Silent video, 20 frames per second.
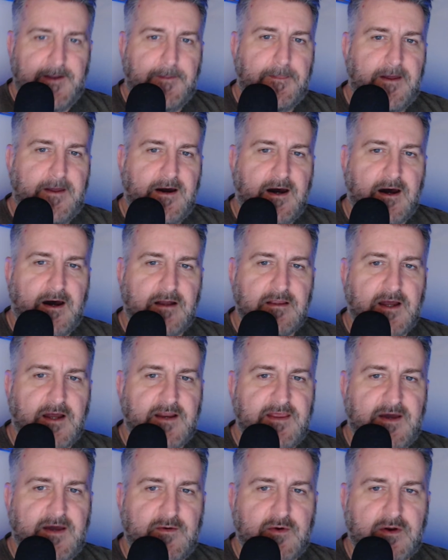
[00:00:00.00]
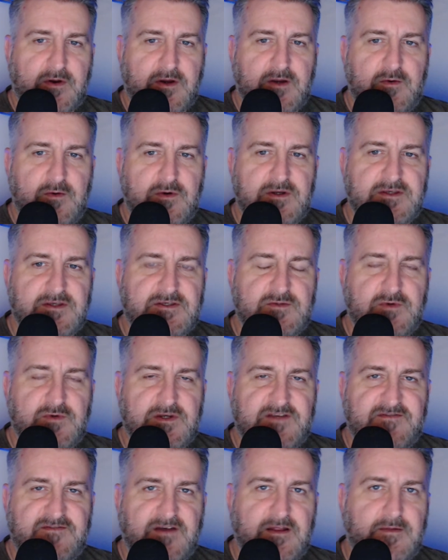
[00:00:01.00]
uh, a lot of that work was
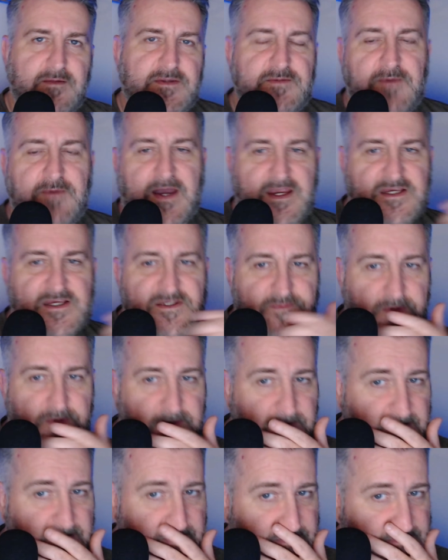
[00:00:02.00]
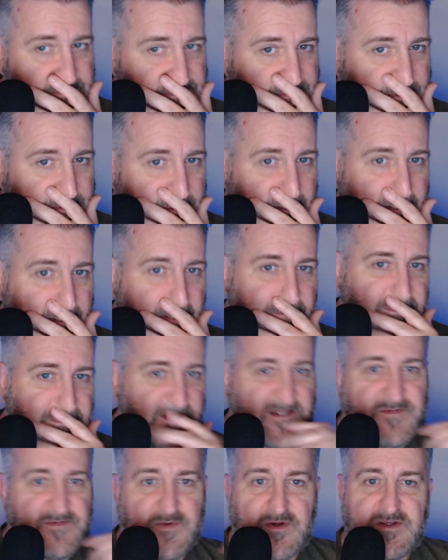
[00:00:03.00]
what developed my experience, um, the
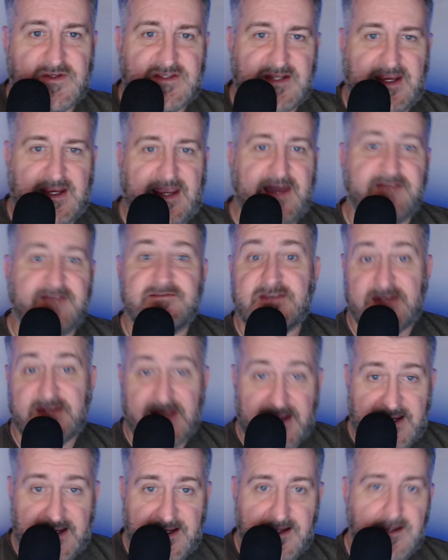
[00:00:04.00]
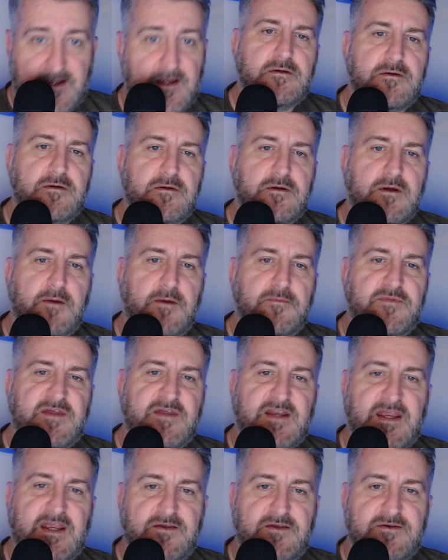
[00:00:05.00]
experience that I have today um,
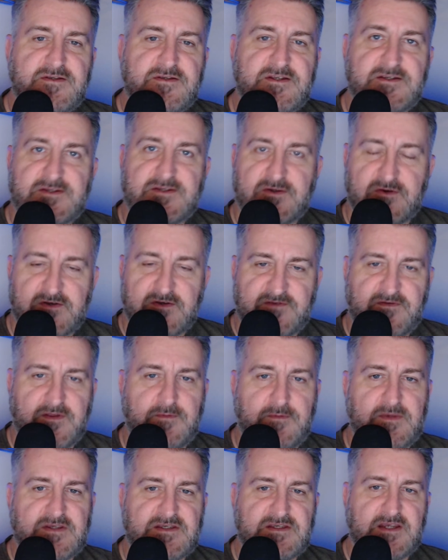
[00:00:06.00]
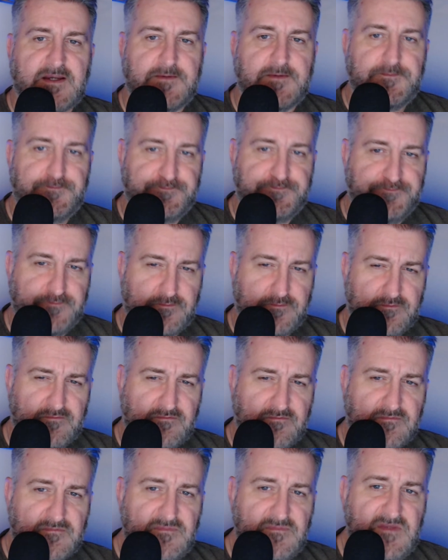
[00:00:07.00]
that I use to search for the missing.
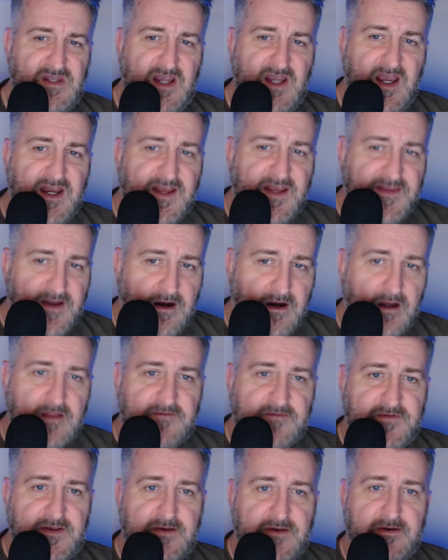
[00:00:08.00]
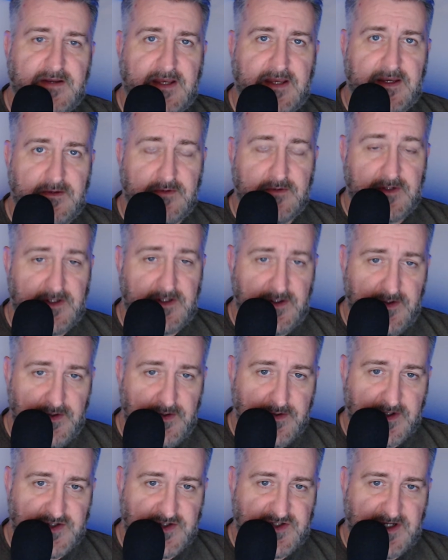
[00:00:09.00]
And I think all of you and anyone new
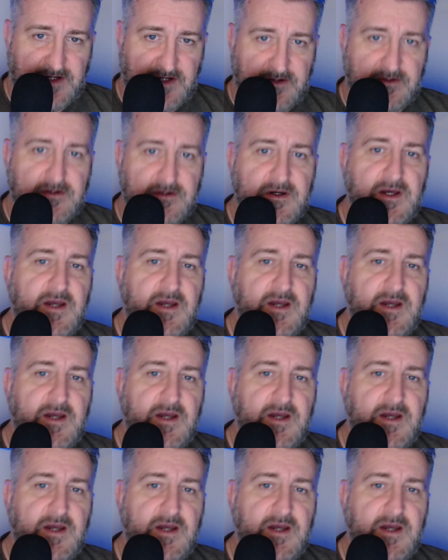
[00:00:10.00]
to our channel